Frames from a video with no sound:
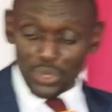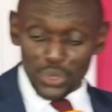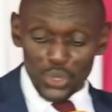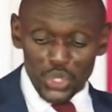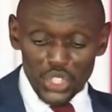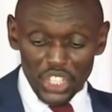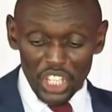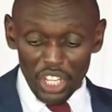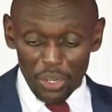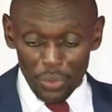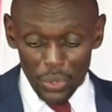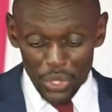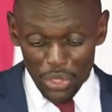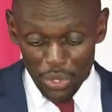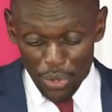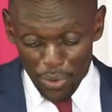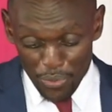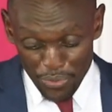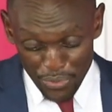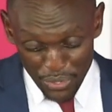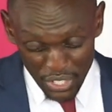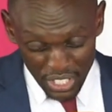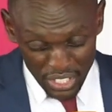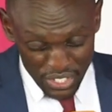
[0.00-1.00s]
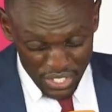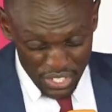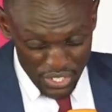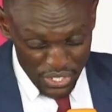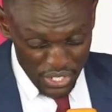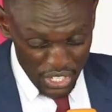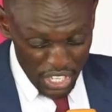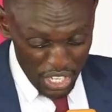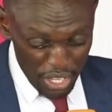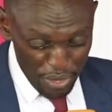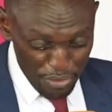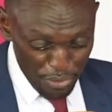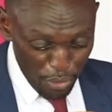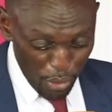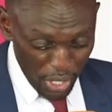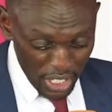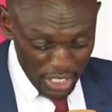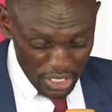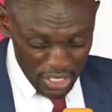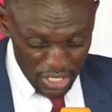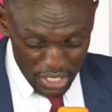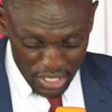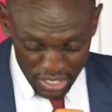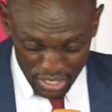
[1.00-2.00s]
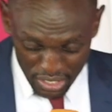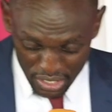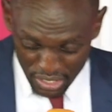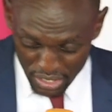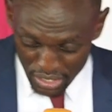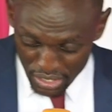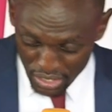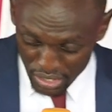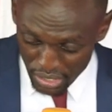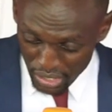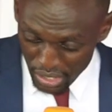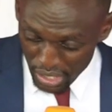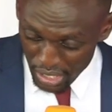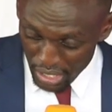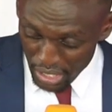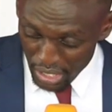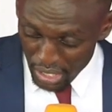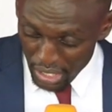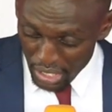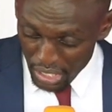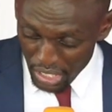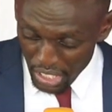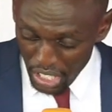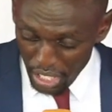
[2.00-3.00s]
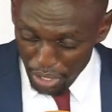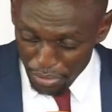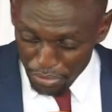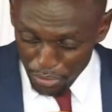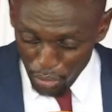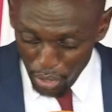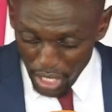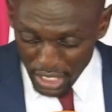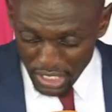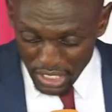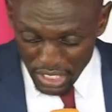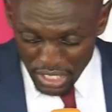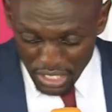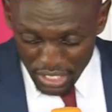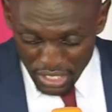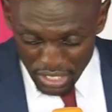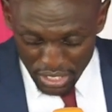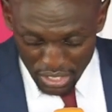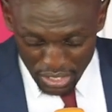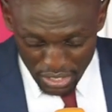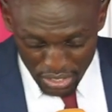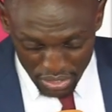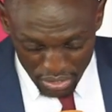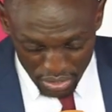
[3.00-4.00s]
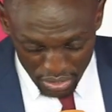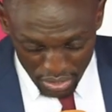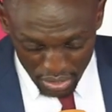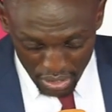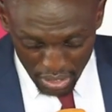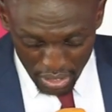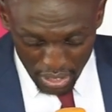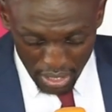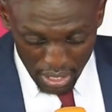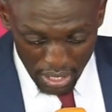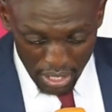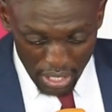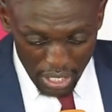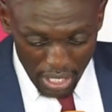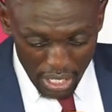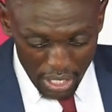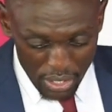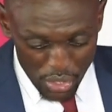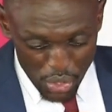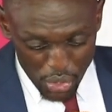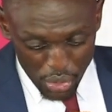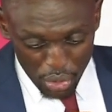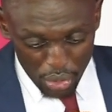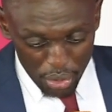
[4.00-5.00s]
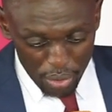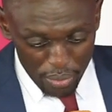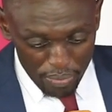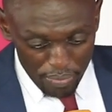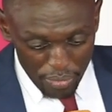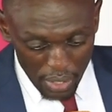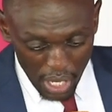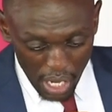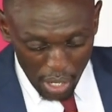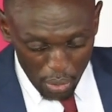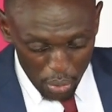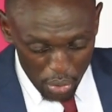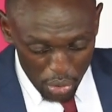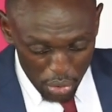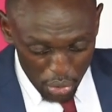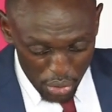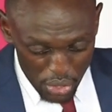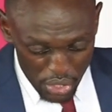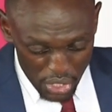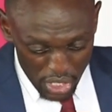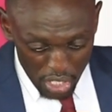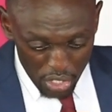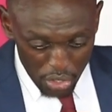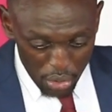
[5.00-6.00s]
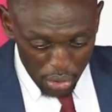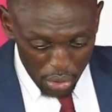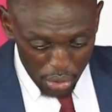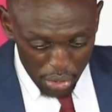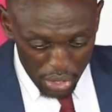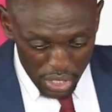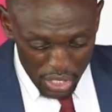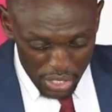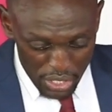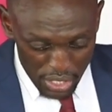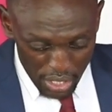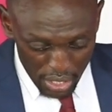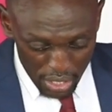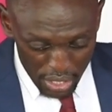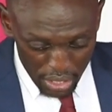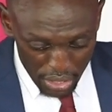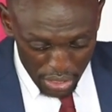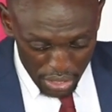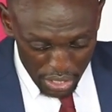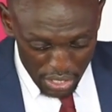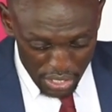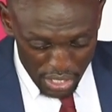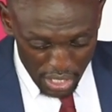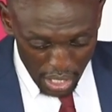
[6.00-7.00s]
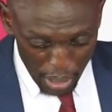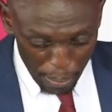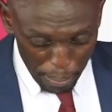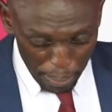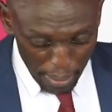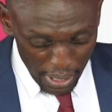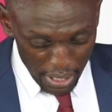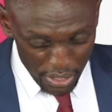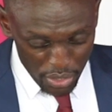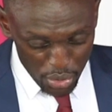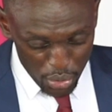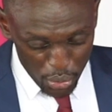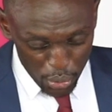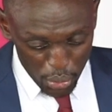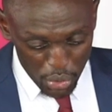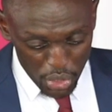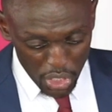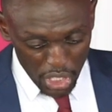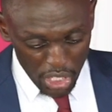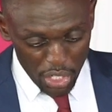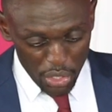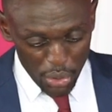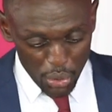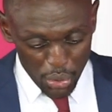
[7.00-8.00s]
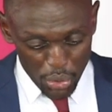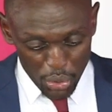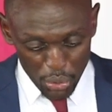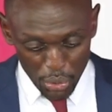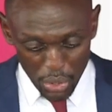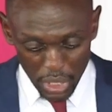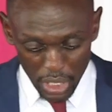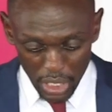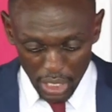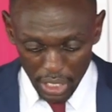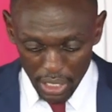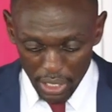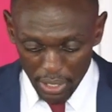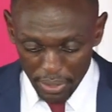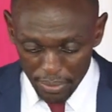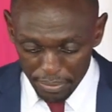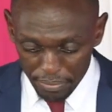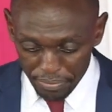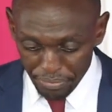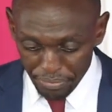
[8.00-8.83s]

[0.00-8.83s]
to share with you, friends, is give what? Give what? And so I will not say all these other things I plan to tell you today.